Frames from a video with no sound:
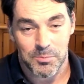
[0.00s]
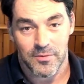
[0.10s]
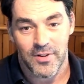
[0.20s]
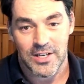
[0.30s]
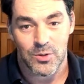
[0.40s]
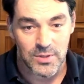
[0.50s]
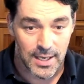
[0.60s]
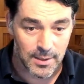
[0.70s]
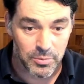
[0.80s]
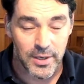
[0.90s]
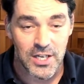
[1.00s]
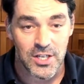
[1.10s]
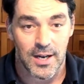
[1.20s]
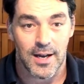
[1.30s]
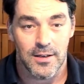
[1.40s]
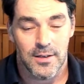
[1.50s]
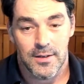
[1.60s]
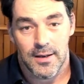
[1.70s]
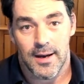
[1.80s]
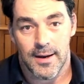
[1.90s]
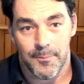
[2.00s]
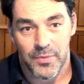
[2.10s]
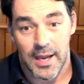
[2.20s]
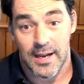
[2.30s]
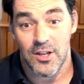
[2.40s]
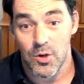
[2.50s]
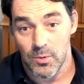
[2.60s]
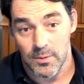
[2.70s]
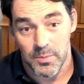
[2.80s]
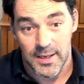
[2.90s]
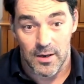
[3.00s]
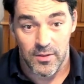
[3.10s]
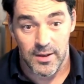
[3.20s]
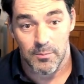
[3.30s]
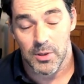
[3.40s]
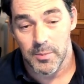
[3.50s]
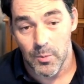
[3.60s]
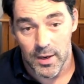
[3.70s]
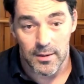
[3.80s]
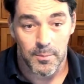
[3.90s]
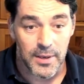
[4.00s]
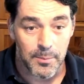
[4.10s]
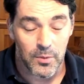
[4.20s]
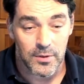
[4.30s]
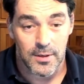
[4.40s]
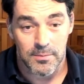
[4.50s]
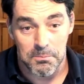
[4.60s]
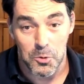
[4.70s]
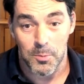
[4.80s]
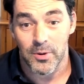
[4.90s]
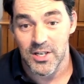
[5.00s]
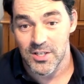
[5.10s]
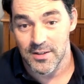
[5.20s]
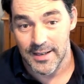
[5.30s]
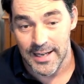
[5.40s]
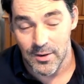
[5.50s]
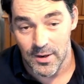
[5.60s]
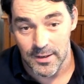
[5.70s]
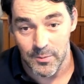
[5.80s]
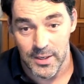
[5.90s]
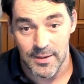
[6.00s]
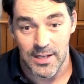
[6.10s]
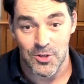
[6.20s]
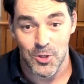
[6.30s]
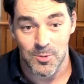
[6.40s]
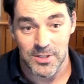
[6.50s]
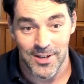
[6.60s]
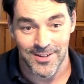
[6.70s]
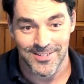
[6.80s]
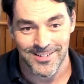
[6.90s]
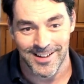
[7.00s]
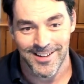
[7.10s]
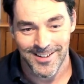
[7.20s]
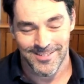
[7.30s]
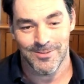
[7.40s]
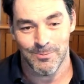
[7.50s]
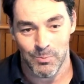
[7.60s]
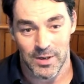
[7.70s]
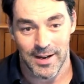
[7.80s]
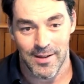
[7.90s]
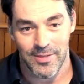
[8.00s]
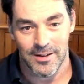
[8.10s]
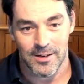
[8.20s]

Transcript: professionals under pressure, and you would be, I think, probably one of the people that are more pressure than anyone. I mean, that job is, I don't think